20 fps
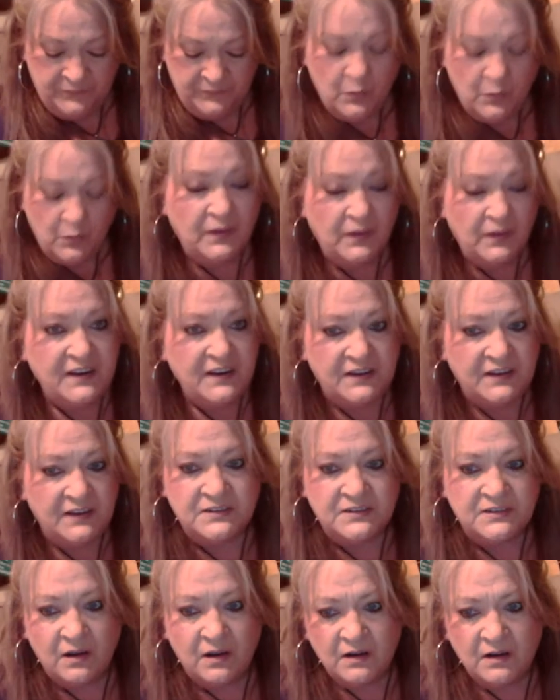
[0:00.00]
they're really
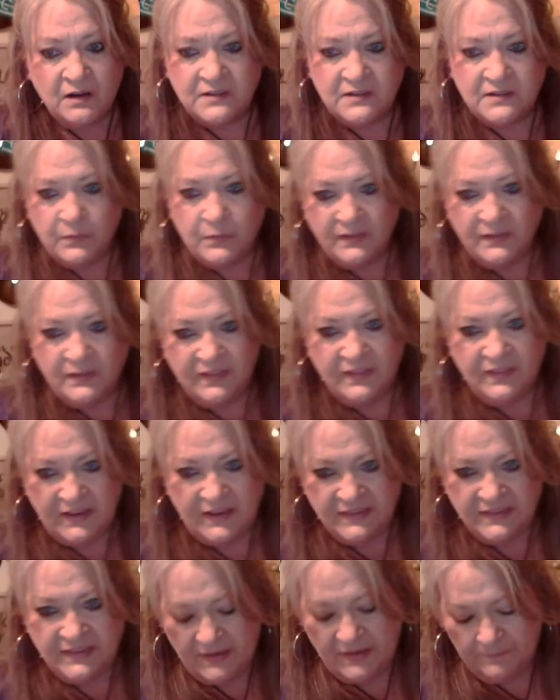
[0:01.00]
nice cars. I really
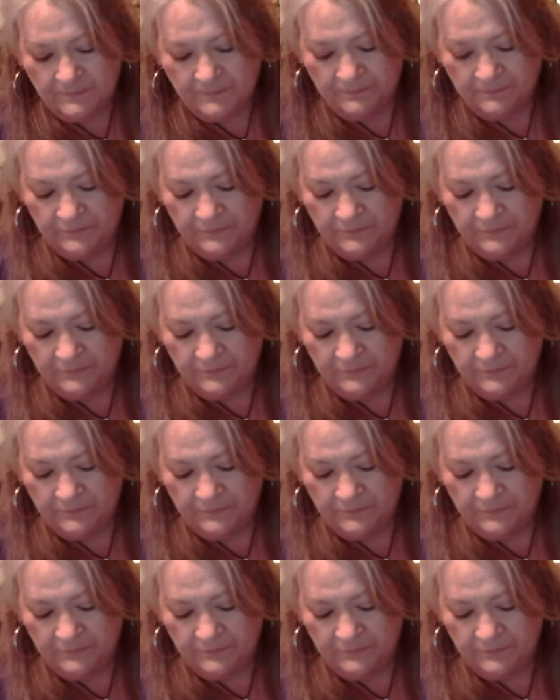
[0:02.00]
like them.